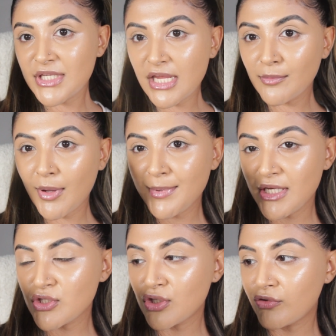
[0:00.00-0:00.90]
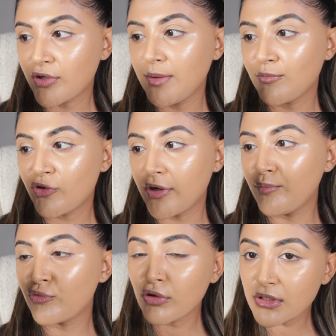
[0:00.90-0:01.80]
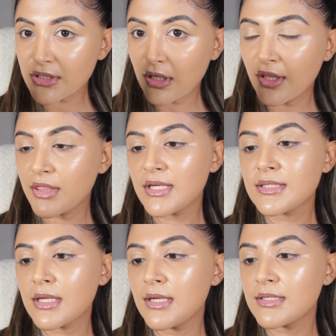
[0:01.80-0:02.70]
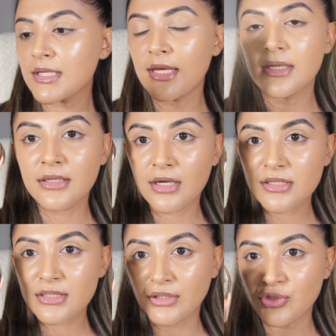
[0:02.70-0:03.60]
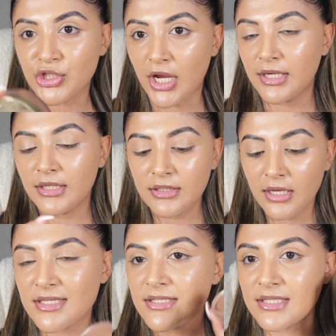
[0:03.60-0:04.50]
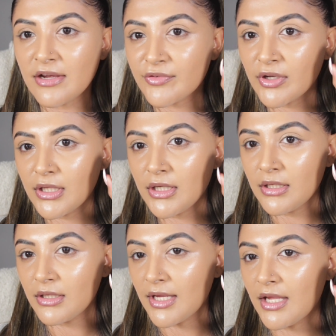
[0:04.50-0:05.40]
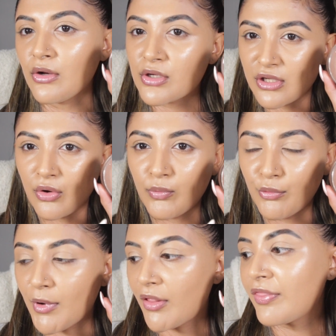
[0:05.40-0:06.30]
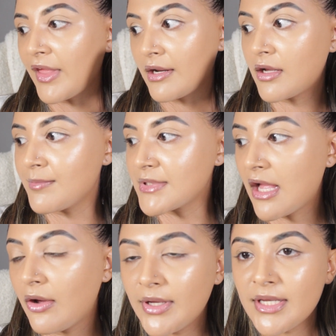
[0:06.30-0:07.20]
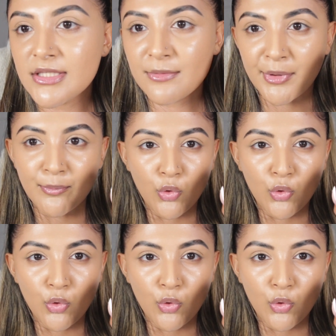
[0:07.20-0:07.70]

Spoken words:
Taking my Peaches and Cream bronzer. This is in Sunshade. This is definitely, it looks a lot warmer than it comes out. It is a bit